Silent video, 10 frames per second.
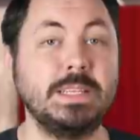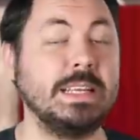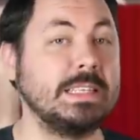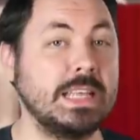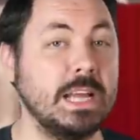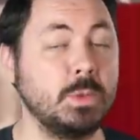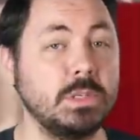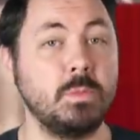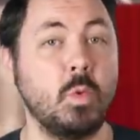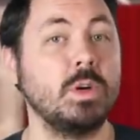But to get
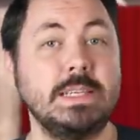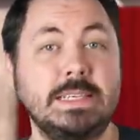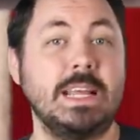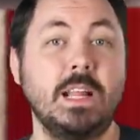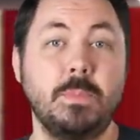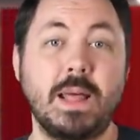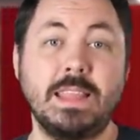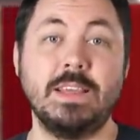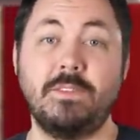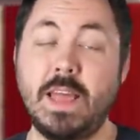schedules and more detail about
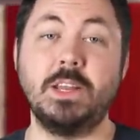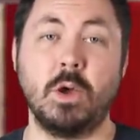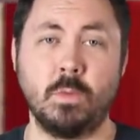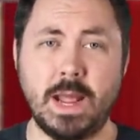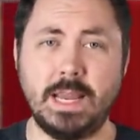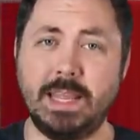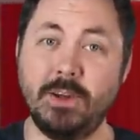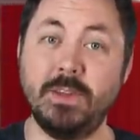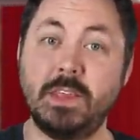the event, go right here.